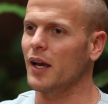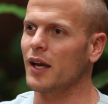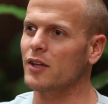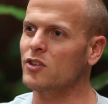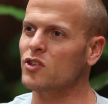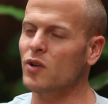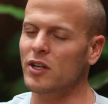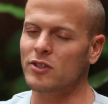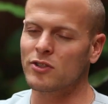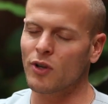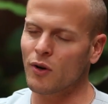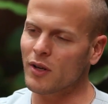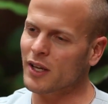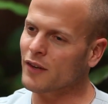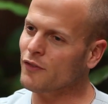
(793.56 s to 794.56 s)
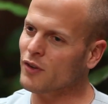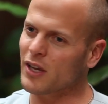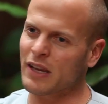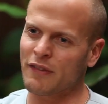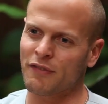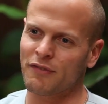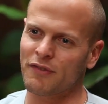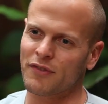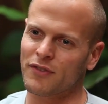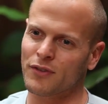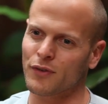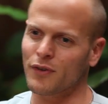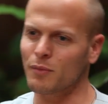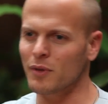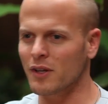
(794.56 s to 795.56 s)
So I don't
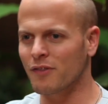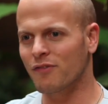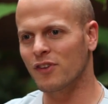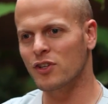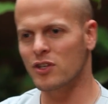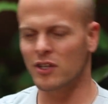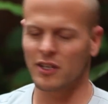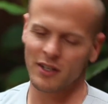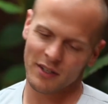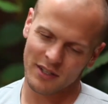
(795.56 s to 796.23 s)
if I'm fidgety